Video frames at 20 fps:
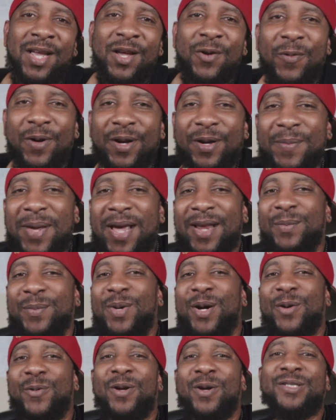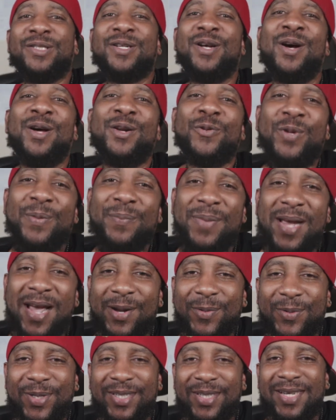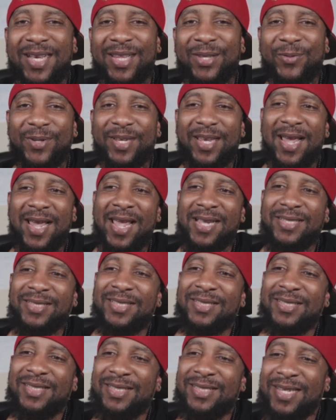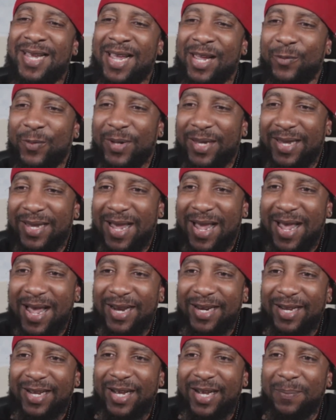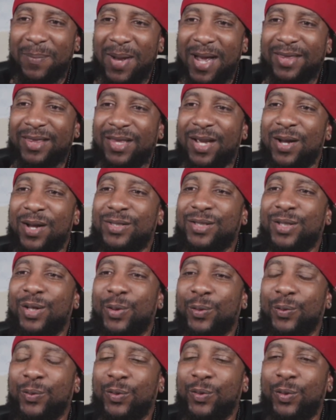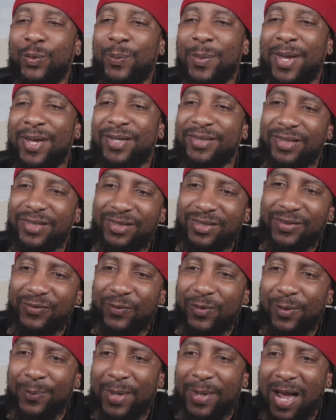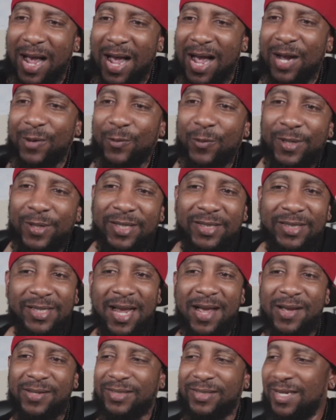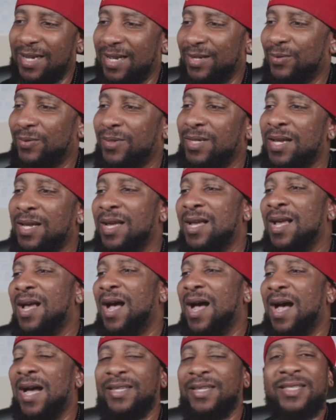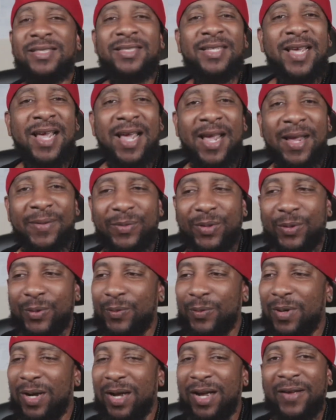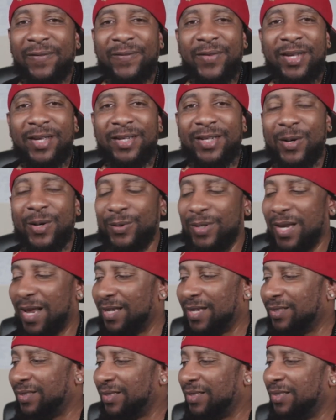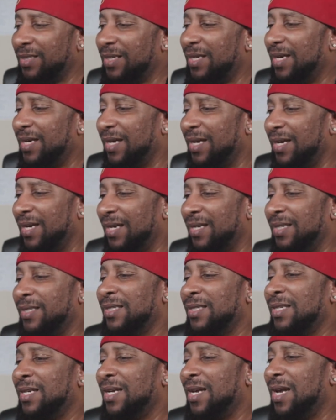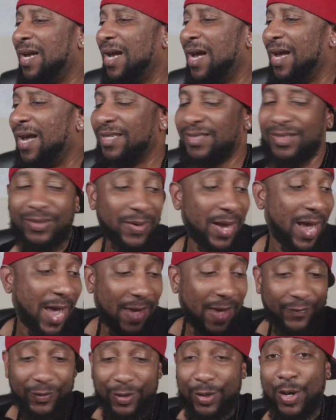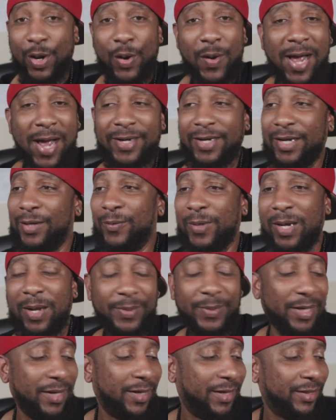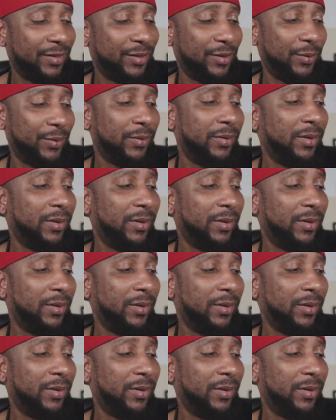Welcome back to Munroe's Corner. We back with another reaction. Today we got my thoughts on Roommates. This is from the TheOdd1sOut channel. I just came through via donation. Alright, so I have no idea what I'm getting into.